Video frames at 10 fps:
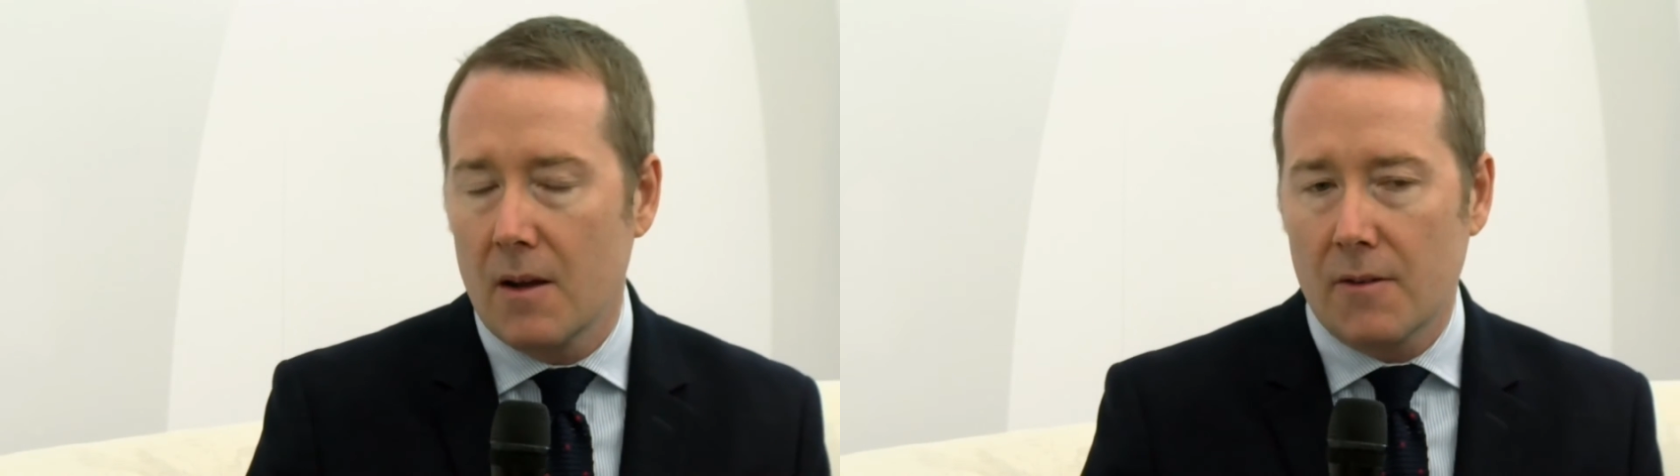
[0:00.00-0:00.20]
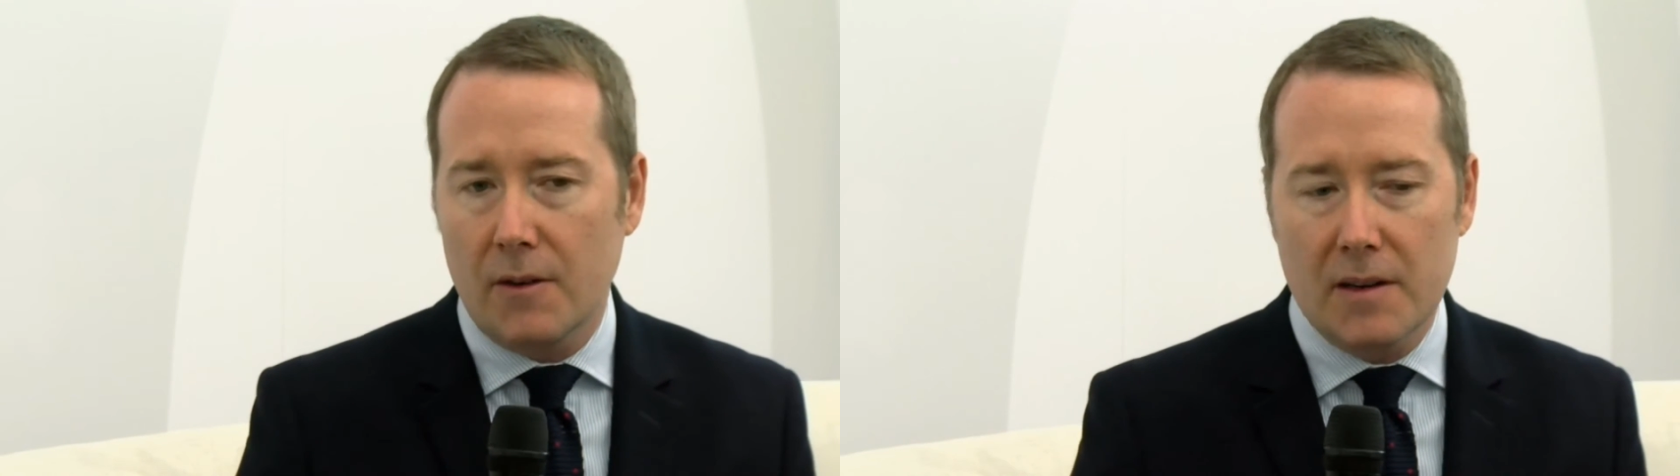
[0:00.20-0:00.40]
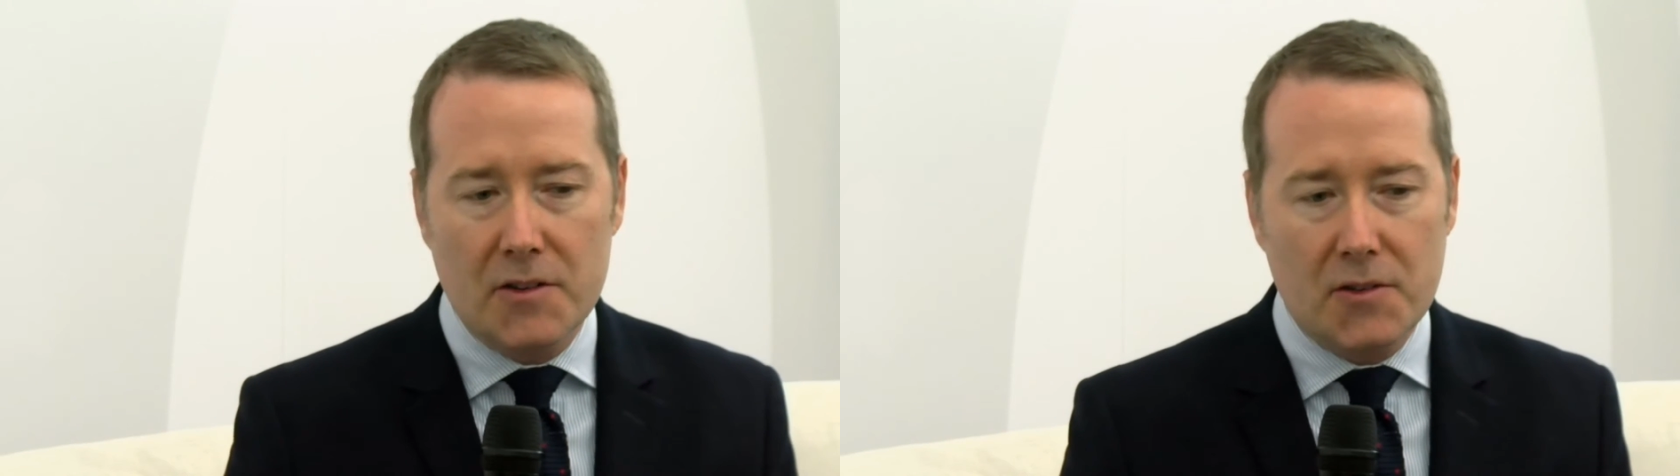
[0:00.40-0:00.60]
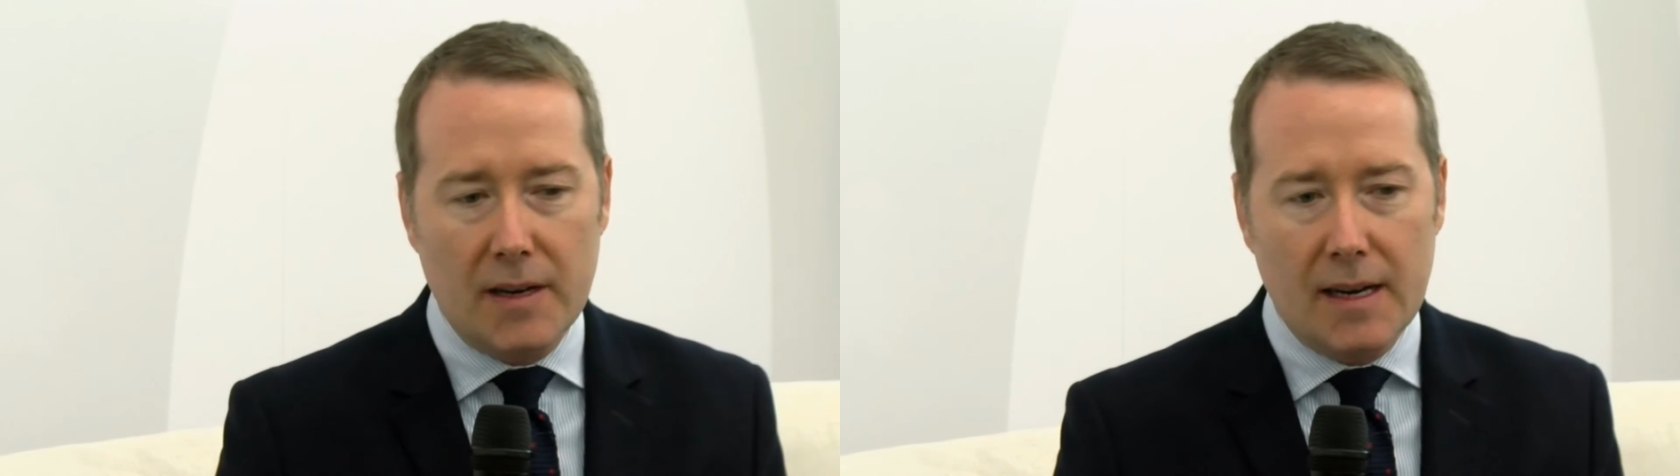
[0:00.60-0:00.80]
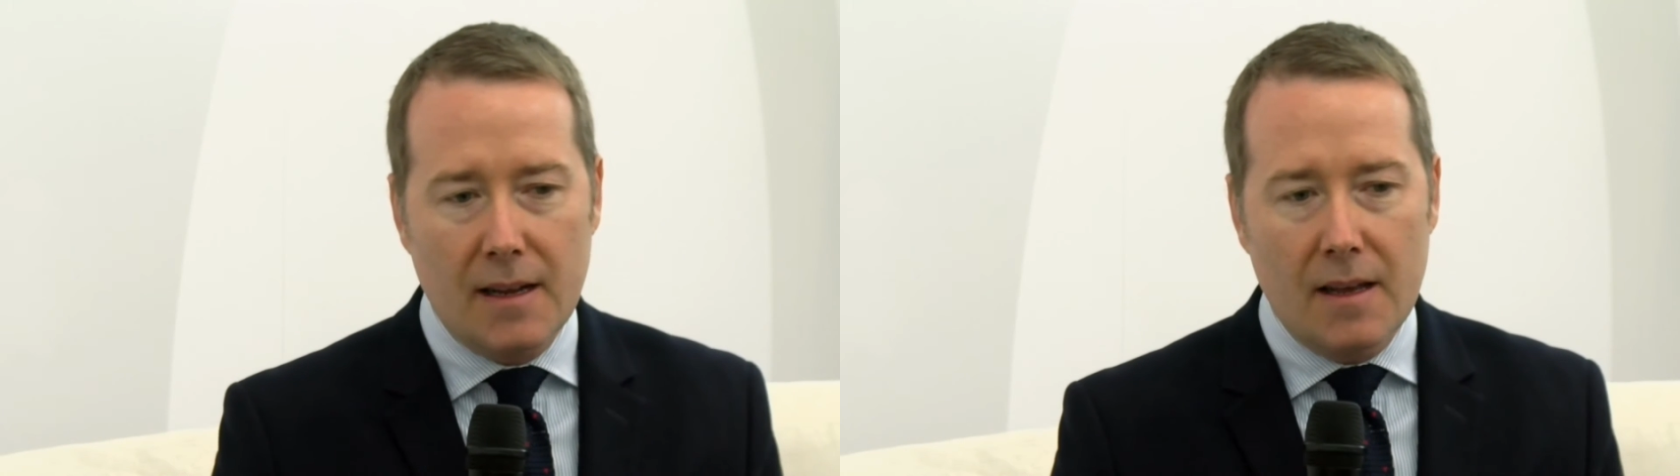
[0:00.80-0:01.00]
for
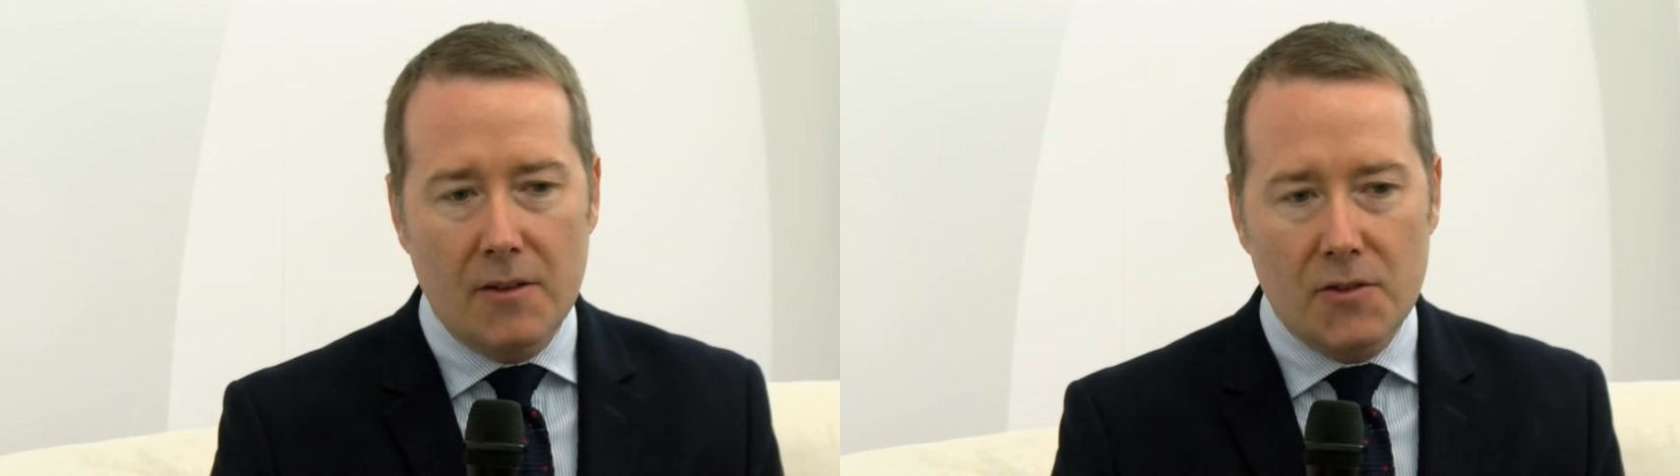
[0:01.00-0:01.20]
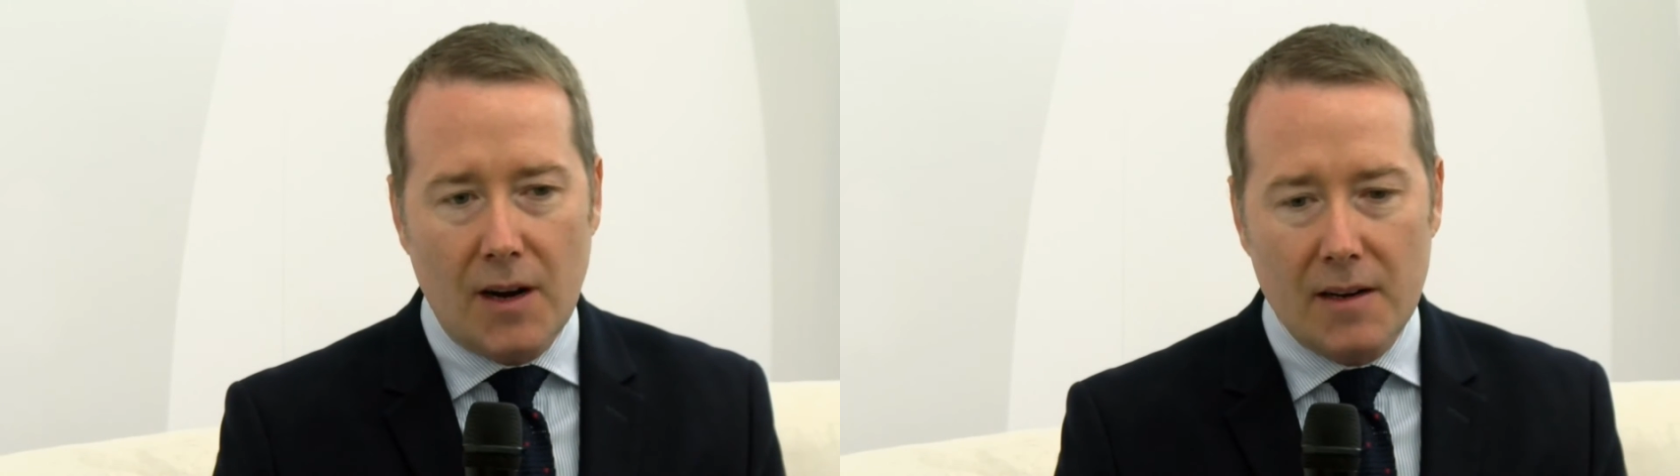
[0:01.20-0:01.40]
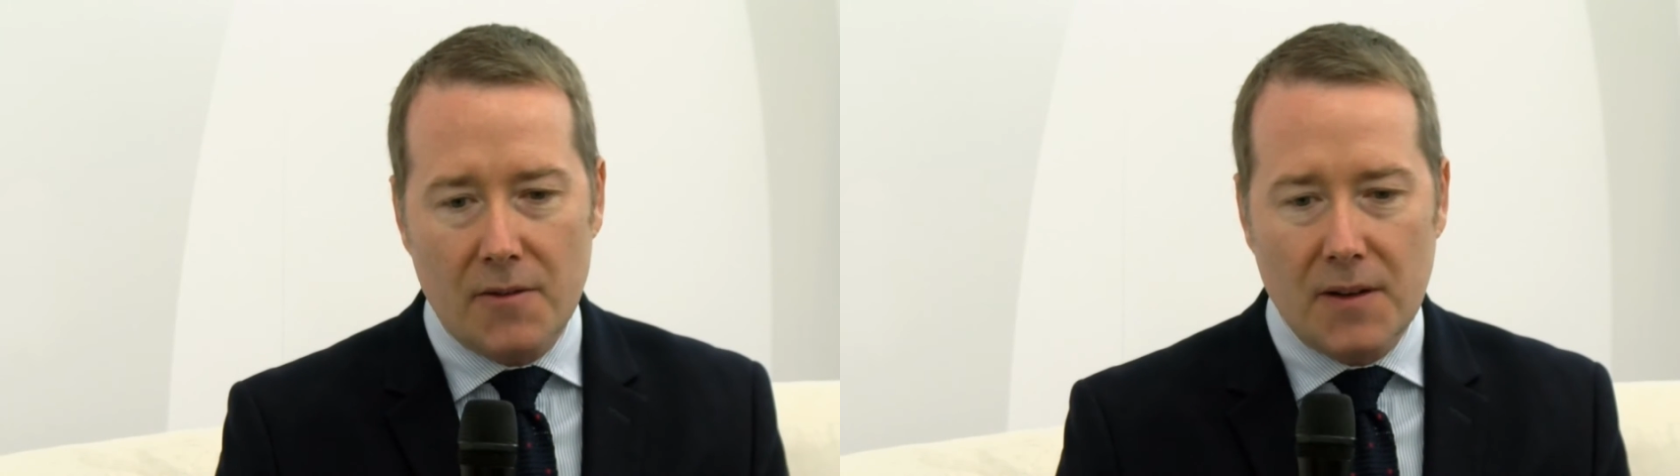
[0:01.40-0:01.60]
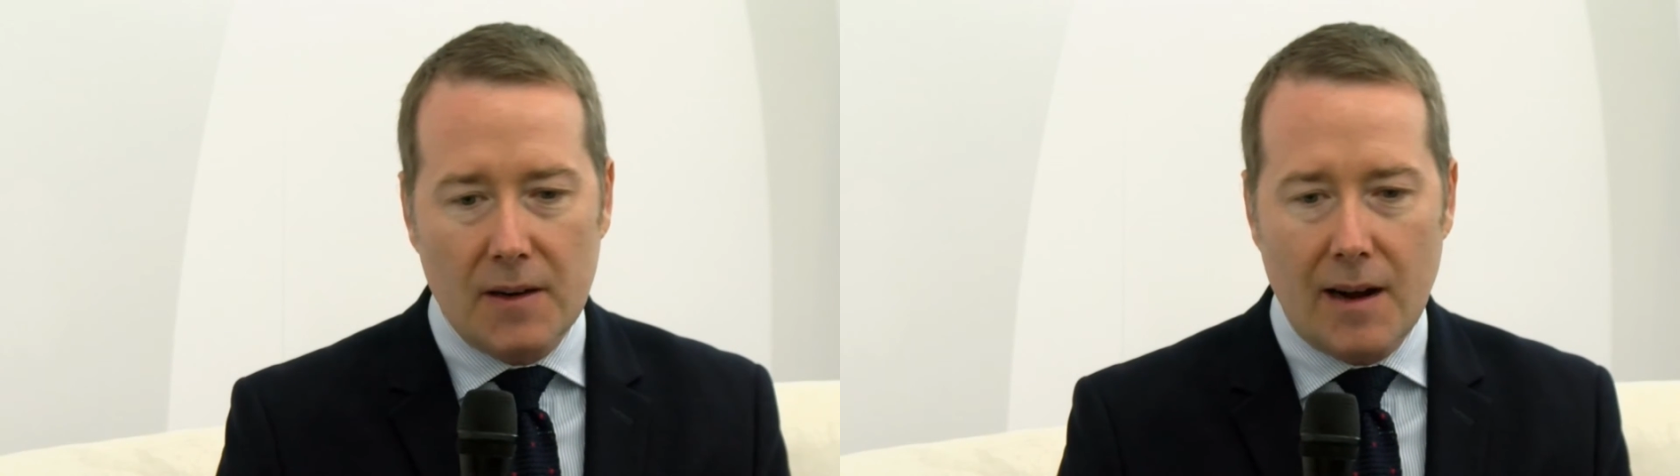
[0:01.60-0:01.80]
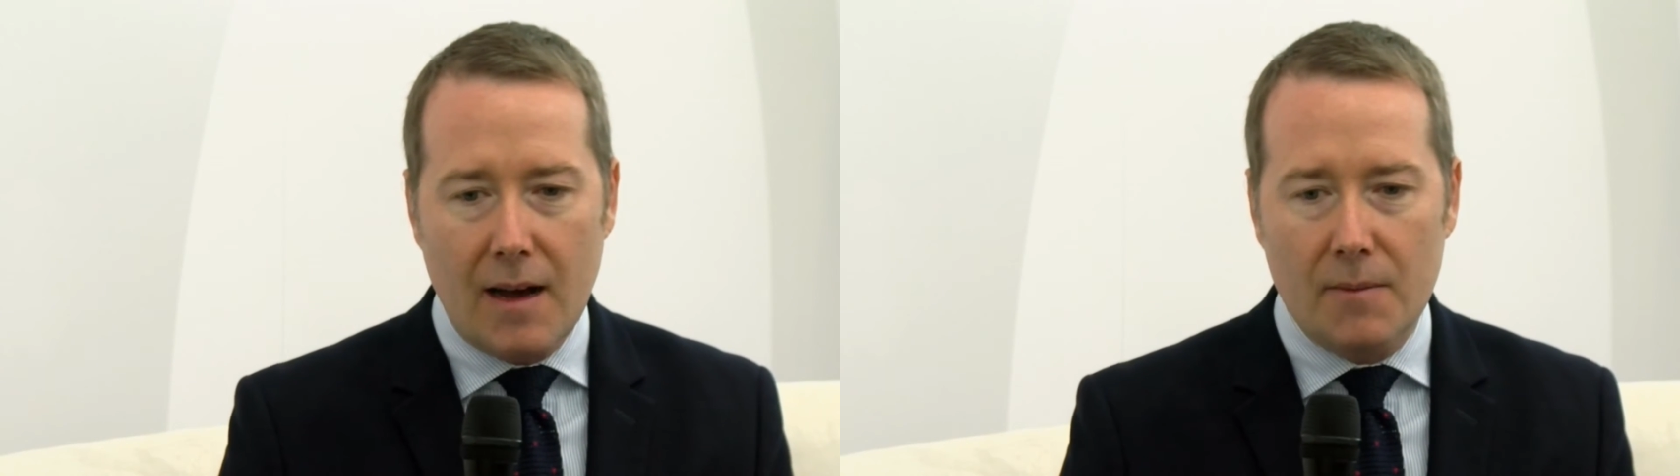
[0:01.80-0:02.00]
industry trying to
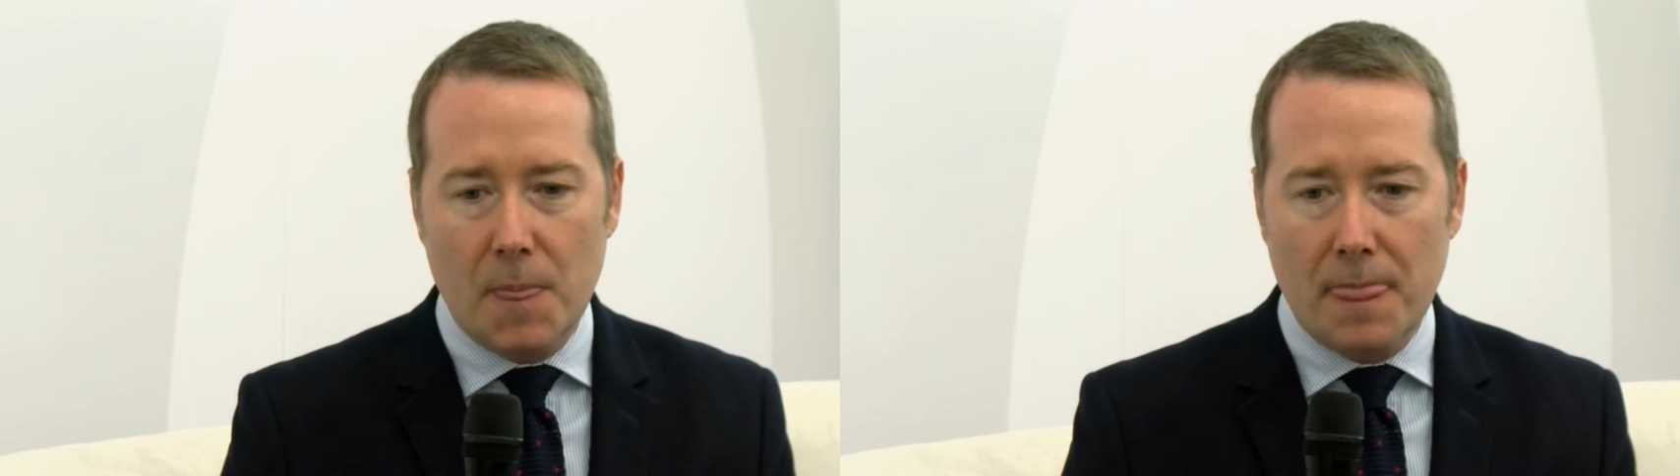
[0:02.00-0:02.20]
figure out